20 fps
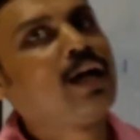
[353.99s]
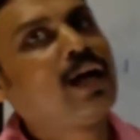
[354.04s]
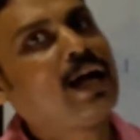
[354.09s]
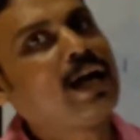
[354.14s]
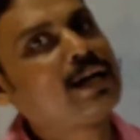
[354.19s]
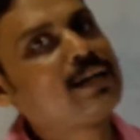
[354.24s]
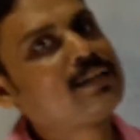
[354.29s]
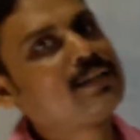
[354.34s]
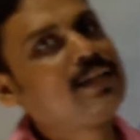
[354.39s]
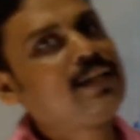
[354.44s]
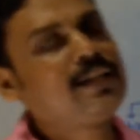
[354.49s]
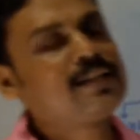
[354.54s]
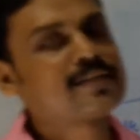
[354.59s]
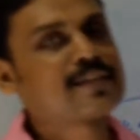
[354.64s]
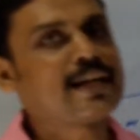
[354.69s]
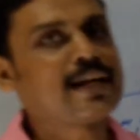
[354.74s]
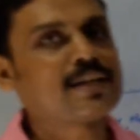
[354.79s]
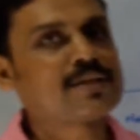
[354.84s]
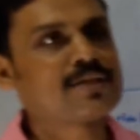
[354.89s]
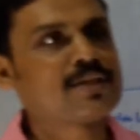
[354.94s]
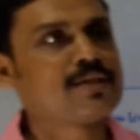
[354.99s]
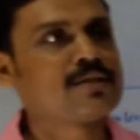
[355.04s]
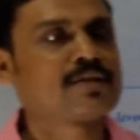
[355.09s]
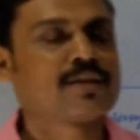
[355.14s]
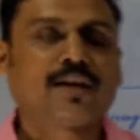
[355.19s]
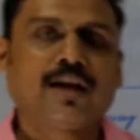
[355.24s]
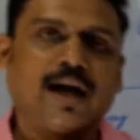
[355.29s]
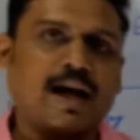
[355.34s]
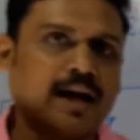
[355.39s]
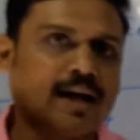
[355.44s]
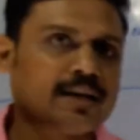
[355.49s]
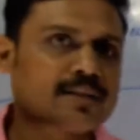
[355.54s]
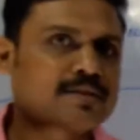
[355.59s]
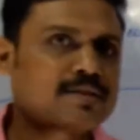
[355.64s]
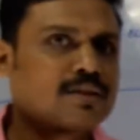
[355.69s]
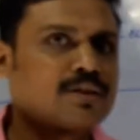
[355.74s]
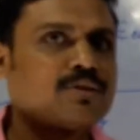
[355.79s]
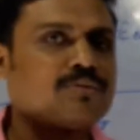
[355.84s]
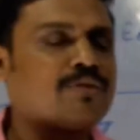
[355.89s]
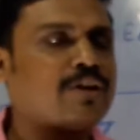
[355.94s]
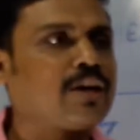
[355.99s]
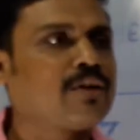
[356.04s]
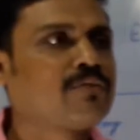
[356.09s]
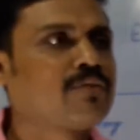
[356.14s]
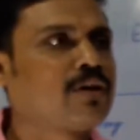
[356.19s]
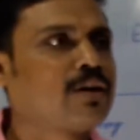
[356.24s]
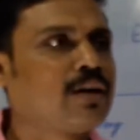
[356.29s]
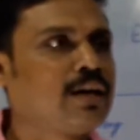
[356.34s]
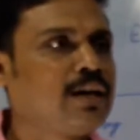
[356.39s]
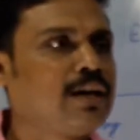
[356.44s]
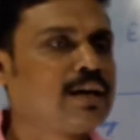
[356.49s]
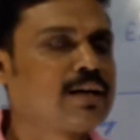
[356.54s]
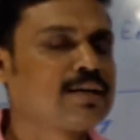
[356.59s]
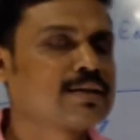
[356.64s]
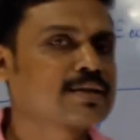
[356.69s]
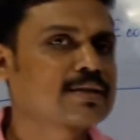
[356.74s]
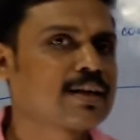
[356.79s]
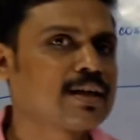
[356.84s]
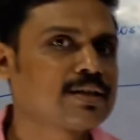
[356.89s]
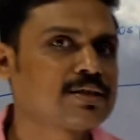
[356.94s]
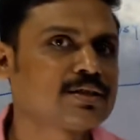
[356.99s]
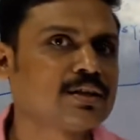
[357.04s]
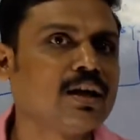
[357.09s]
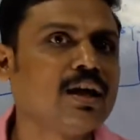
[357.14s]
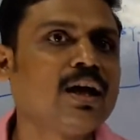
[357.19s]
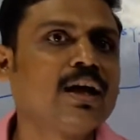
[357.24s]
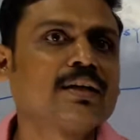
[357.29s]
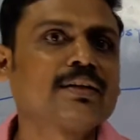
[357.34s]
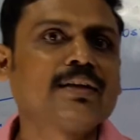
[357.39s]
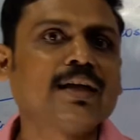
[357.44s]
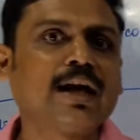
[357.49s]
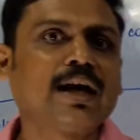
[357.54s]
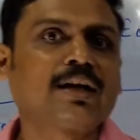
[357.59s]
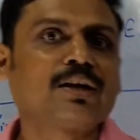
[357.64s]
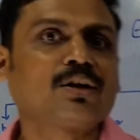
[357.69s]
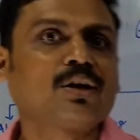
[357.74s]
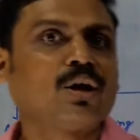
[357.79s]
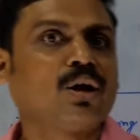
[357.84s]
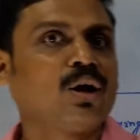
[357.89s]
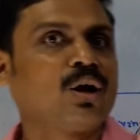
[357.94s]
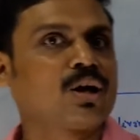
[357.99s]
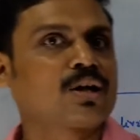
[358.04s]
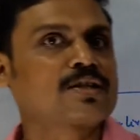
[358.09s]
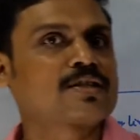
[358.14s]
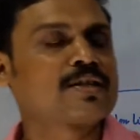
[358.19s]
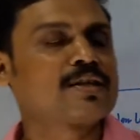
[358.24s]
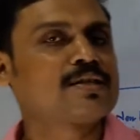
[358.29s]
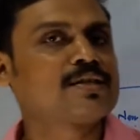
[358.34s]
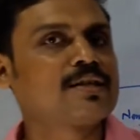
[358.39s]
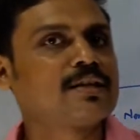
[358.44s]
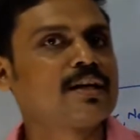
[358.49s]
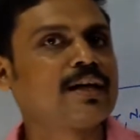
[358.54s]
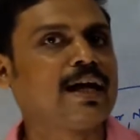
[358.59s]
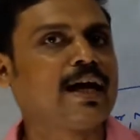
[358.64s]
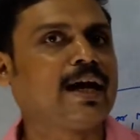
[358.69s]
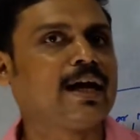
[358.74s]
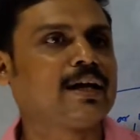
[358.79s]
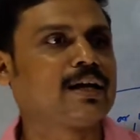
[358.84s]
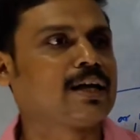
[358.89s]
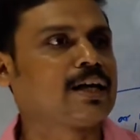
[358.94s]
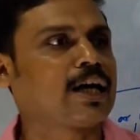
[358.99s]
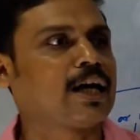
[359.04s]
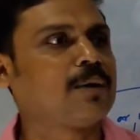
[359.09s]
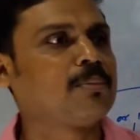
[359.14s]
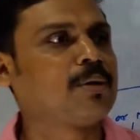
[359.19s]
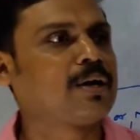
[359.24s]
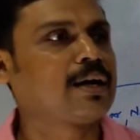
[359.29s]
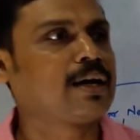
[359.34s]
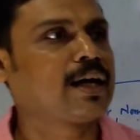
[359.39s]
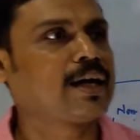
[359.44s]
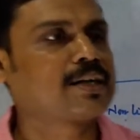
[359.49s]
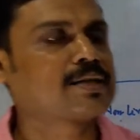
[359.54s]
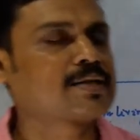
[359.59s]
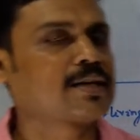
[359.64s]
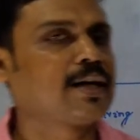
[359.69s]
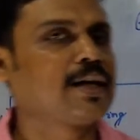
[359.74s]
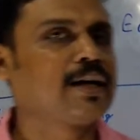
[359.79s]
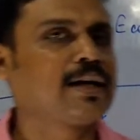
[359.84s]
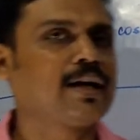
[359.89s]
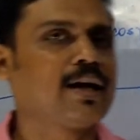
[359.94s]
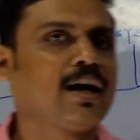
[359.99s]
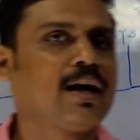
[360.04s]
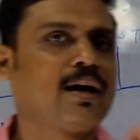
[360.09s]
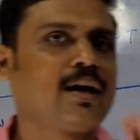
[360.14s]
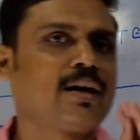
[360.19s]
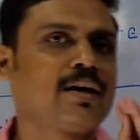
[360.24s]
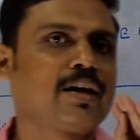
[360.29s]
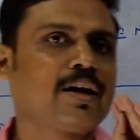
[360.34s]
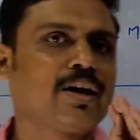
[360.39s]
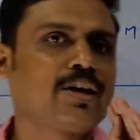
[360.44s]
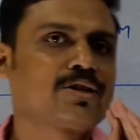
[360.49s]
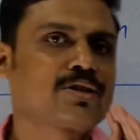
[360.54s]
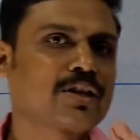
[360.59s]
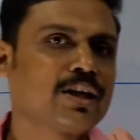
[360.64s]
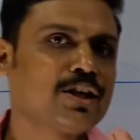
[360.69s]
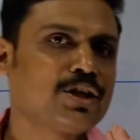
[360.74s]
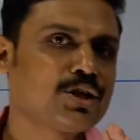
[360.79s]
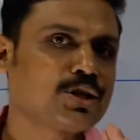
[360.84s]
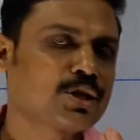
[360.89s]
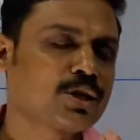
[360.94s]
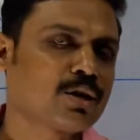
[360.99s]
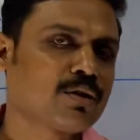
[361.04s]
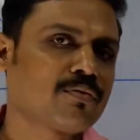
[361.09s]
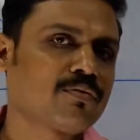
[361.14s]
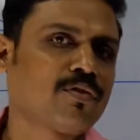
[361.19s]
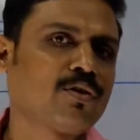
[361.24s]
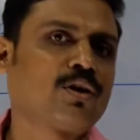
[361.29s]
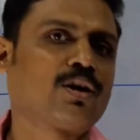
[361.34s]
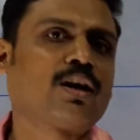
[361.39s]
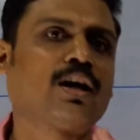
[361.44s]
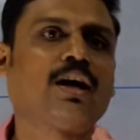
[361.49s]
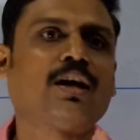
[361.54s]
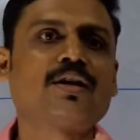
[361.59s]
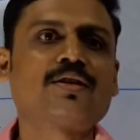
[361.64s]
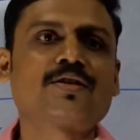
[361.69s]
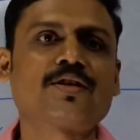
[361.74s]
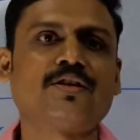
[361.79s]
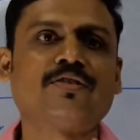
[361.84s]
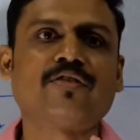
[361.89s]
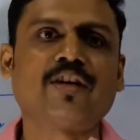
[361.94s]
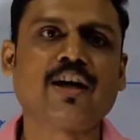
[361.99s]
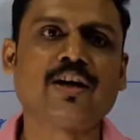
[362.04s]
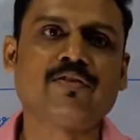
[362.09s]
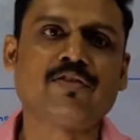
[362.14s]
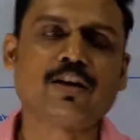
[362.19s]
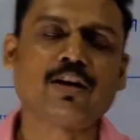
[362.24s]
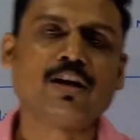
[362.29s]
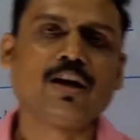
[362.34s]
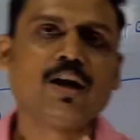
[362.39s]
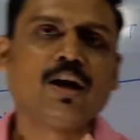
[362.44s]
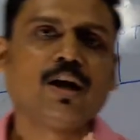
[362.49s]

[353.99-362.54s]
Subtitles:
and these gases, as we have earlier discussed, that oxygen and carbon dioxide are essential for our survival,